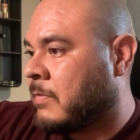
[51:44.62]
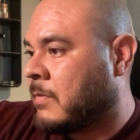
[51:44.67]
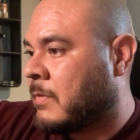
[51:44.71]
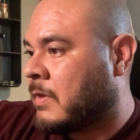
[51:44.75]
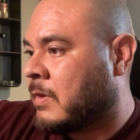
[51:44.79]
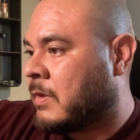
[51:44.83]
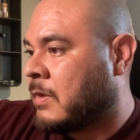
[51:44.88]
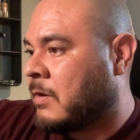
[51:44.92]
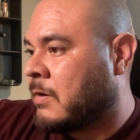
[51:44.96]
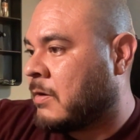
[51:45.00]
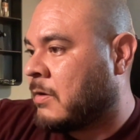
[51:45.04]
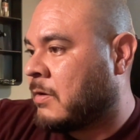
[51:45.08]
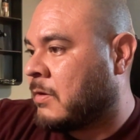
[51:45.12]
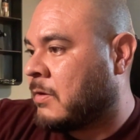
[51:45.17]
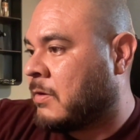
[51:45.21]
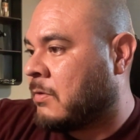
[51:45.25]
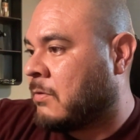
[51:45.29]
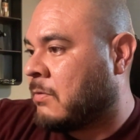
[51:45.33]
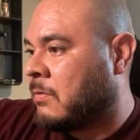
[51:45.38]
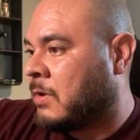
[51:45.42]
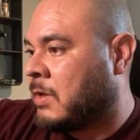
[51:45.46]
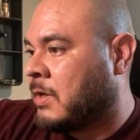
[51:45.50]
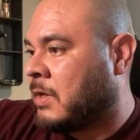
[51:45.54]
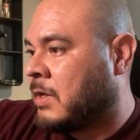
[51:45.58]

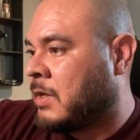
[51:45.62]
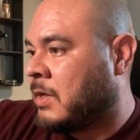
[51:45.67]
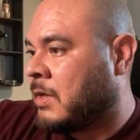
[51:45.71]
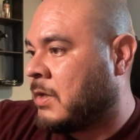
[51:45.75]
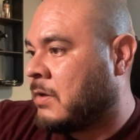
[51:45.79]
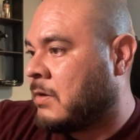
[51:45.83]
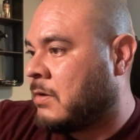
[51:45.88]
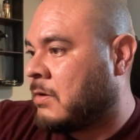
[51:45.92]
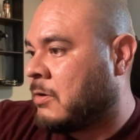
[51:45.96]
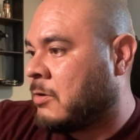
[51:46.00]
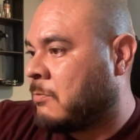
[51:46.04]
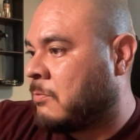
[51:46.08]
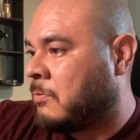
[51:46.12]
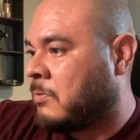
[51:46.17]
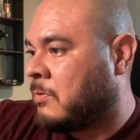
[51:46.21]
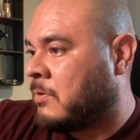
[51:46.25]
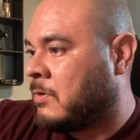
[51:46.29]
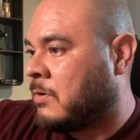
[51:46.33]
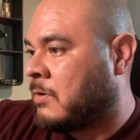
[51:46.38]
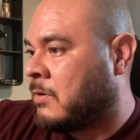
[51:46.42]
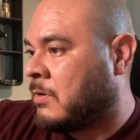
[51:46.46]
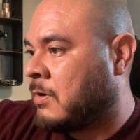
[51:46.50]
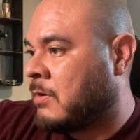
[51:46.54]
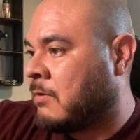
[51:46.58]
33, nope.
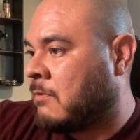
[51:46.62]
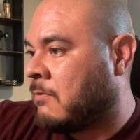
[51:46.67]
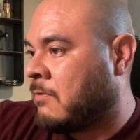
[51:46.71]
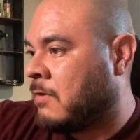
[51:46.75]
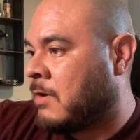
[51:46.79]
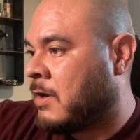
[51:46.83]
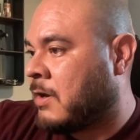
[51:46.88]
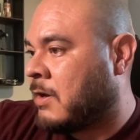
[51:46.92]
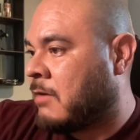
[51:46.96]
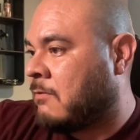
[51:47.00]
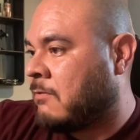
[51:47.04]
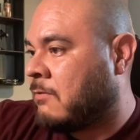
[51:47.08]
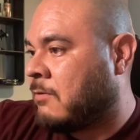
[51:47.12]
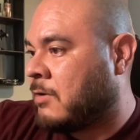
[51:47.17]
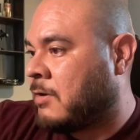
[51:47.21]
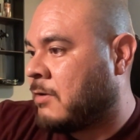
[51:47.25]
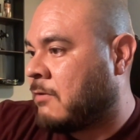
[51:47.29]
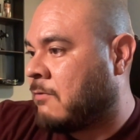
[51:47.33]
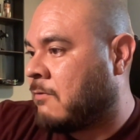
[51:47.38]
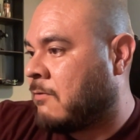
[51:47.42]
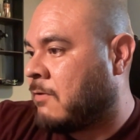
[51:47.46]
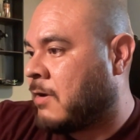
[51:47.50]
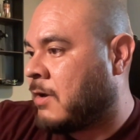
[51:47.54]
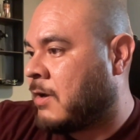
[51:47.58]
35,
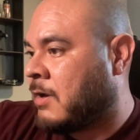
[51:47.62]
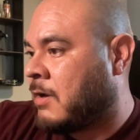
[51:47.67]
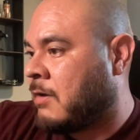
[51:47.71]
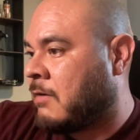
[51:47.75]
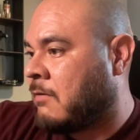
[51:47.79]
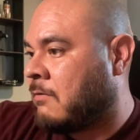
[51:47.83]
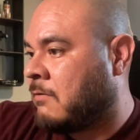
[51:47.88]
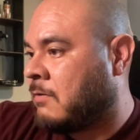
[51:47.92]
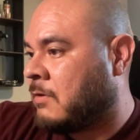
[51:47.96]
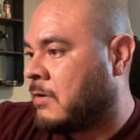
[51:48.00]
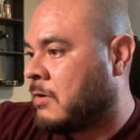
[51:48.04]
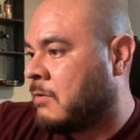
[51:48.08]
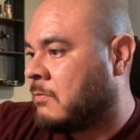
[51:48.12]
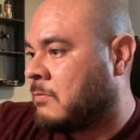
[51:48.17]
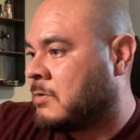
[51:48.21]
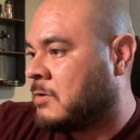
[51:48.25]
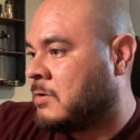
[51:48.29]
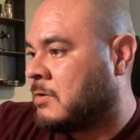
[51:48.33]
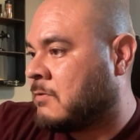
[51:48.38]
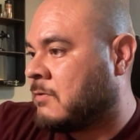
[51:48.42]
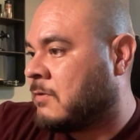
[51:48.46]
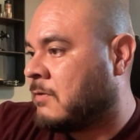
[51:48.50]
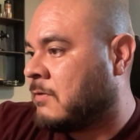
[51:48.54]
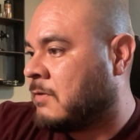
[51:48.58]
45, nope.
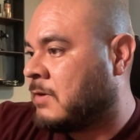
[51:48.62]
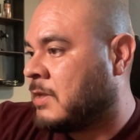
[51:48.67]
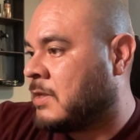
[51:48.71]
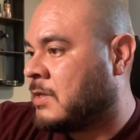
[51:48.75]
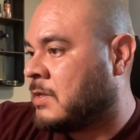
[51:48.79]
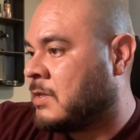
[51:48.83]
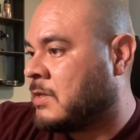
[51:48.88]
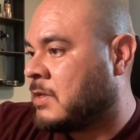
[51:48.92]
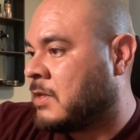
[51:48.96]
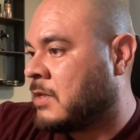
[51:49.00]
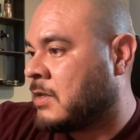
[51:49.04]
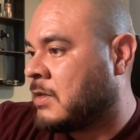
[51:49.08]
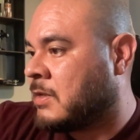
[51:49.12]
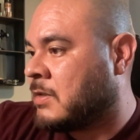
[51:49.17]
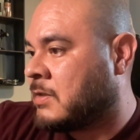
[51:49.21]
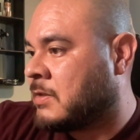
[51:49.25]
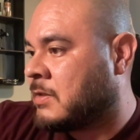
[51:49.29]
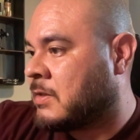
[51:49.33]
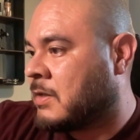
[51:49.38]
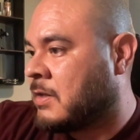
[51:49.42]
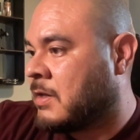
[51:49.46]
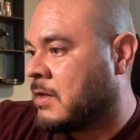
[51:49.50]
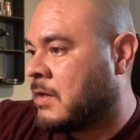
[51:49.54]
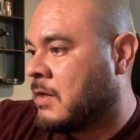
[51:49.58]
256.
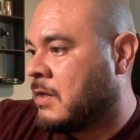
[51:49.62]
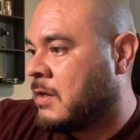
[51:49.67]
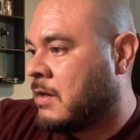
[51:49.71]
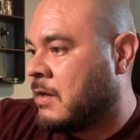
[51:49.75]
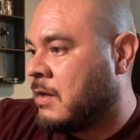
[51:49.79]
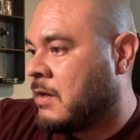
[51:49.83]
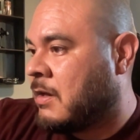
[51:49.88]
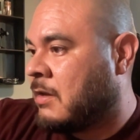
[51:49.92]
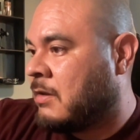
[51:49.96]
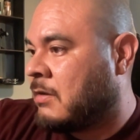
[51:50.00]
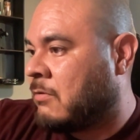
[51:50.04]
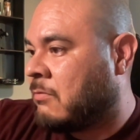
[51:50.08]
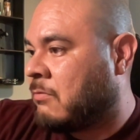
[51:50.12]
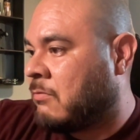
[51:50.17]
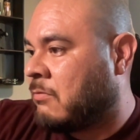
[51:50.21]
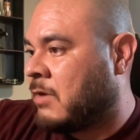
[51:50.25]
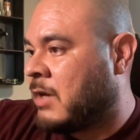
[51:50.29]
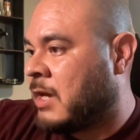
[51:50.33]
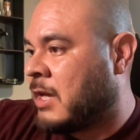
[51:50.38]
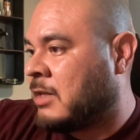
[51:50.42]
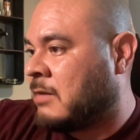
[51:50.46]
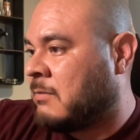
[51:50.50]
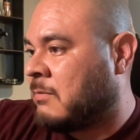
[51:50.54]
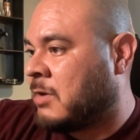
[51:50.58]
The
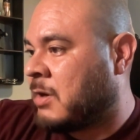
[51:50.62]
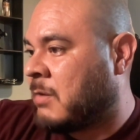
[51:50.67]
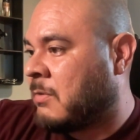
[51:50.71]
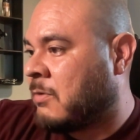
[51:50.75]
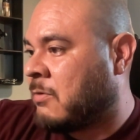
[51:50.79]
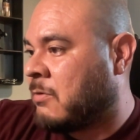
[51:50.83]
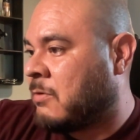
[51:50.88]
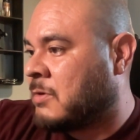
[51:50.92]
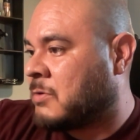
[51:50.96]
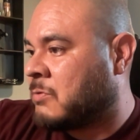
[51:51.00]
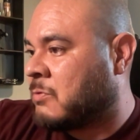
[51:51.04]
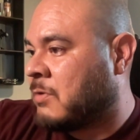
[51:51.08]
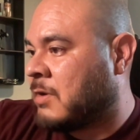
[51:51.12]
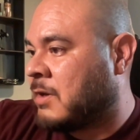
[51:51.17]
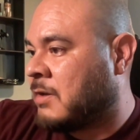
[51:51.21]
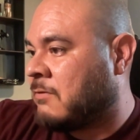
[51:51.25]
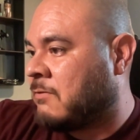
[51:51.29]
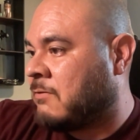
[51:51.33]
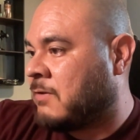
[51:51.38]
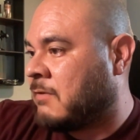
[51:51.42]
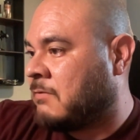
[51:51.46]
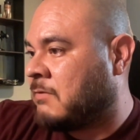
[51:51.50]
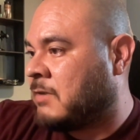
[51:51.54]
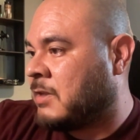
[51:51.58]
random number was
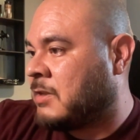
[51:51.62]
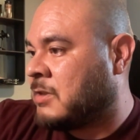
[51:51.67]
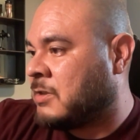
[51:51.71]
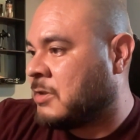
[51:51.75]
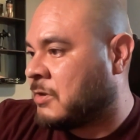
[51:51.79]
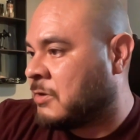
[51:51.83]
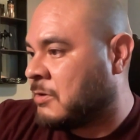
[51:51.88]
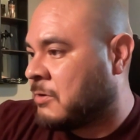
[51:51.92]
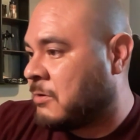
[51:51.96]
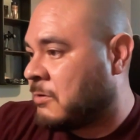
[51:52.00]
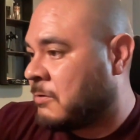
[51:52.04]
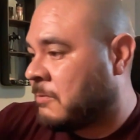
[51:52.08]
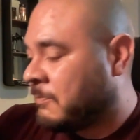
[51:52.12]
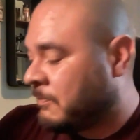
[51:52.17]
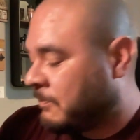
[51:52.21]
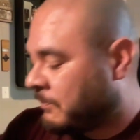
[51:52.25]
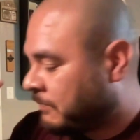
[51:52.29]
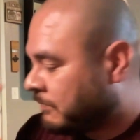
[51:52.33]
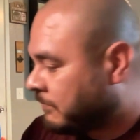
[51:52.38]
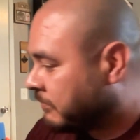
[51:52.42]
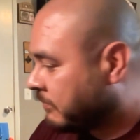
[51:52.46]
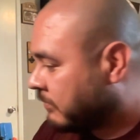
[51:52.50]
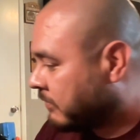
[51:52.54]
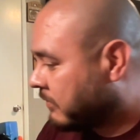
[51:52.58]
152.
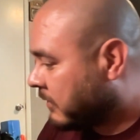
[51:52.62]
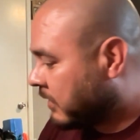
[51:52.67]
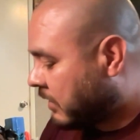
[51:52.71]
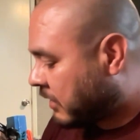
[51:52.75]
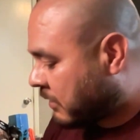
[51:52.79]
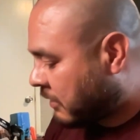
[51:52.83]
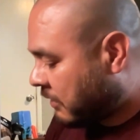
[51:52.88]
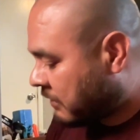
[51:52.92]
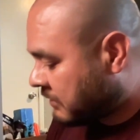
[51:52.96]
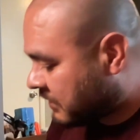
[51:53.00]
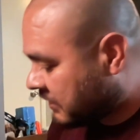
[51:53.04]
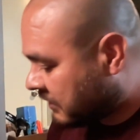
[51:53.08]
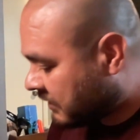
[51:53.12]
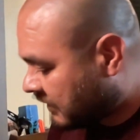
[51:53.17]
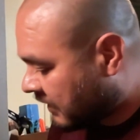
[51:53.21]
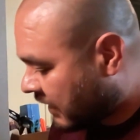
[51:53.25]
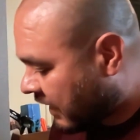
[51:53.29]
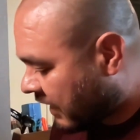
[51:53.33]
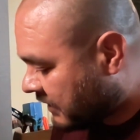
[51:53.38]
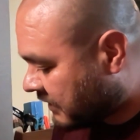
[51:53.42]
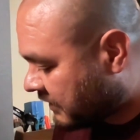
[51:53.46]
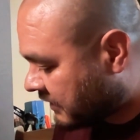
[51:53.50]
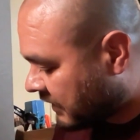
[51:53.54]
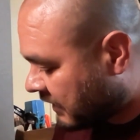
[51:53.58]
The closest that
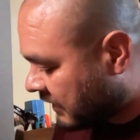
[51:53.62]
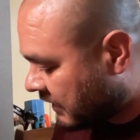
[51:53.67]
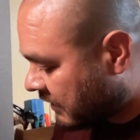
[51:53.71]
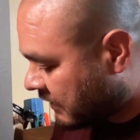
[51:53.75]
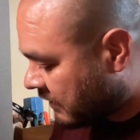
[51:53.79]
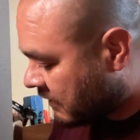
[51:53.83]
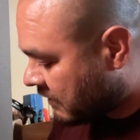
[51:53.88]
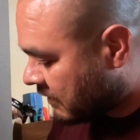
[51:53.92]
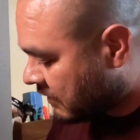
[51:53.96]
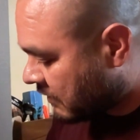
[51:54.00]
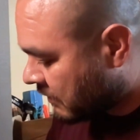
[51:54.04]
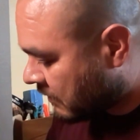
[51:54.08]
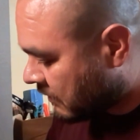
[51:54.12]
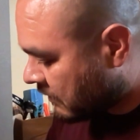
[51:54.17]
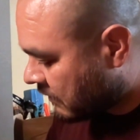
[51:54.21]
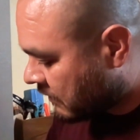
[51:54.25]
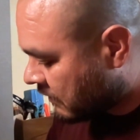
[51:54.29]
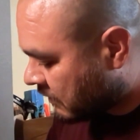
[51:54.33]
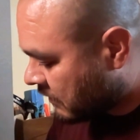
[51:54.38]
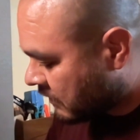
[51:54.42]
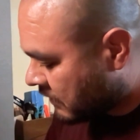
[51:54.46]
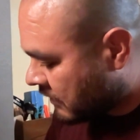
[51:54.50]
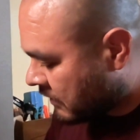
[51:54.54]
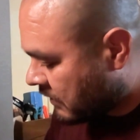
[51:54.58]
I see
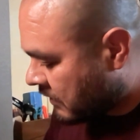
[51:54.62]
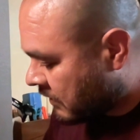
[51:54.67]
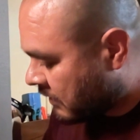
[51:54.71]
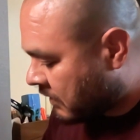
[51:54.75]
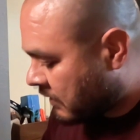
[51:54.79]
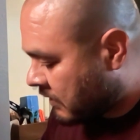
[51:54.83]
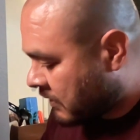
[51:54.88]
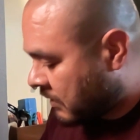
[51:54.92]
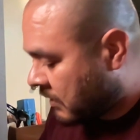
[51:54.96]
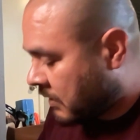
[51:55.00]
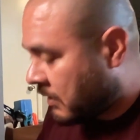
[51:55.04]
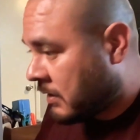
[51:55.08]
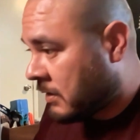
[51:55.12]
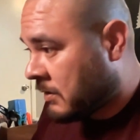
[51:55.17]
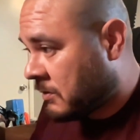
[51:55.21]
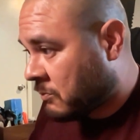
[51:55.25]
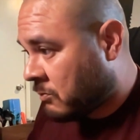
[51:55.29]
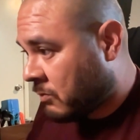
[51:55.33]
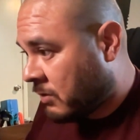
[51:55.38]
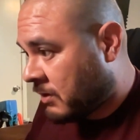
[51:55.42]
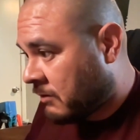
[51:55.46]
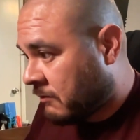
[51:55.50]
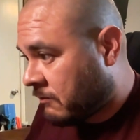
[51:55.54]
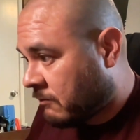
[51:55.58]
is
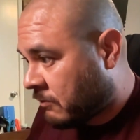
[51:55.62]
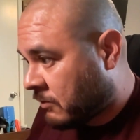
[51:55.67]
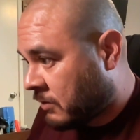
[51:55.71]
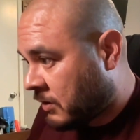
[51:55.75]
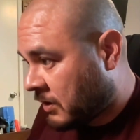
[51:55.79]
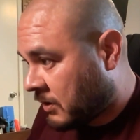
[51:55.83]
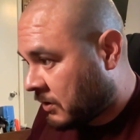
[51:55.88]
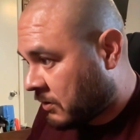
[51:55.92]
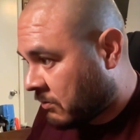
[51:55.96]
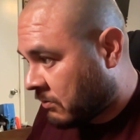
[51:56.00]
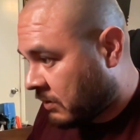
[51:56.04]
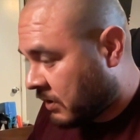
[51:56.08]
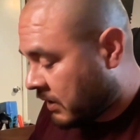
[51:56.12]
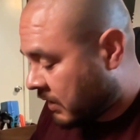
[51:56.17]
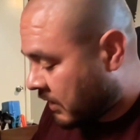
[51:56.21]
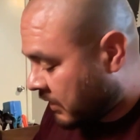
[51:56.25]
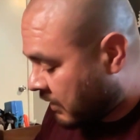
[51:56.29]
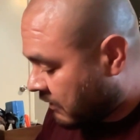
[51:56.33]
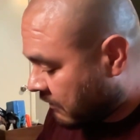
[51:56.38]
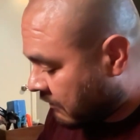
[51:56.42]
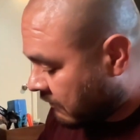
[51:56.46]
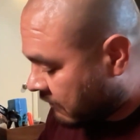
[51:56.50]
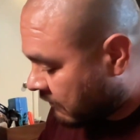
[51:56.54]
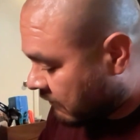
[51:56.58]

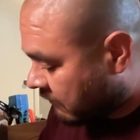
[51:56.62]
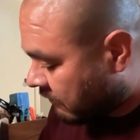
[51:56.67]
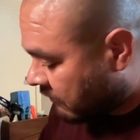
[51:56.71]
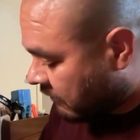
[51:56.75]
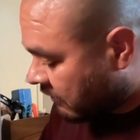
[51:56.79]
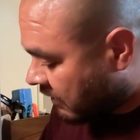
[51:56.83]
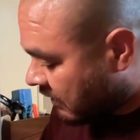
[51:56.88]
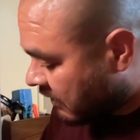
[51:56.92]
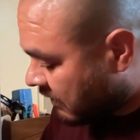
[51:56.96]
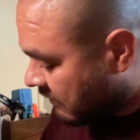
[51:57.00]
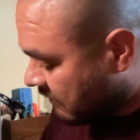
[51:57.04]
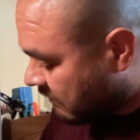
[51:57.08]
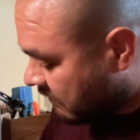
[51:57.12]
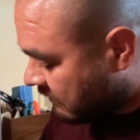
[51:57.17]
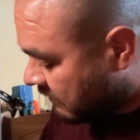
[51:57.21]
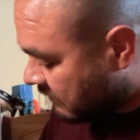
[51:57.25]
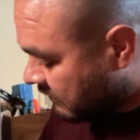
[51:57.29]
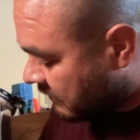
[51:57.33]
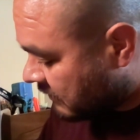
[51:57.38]
143 from